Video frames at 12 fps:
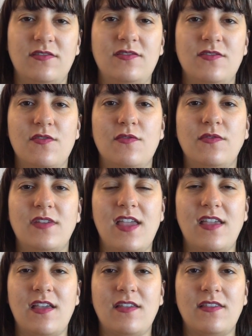So
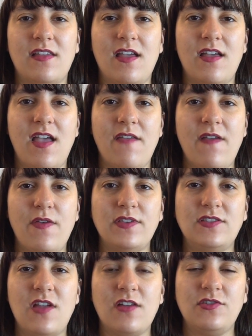like I found
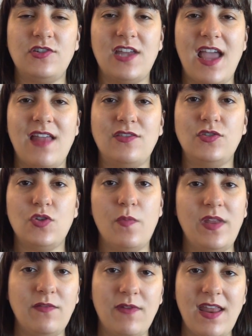this doctor, she had so
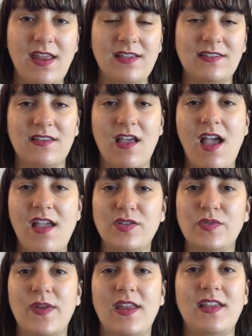many ratings and the
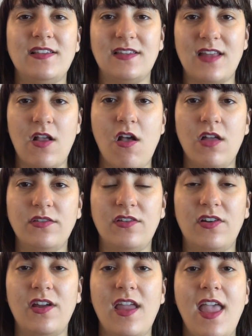highest ratings, and I called
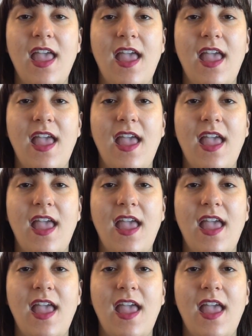her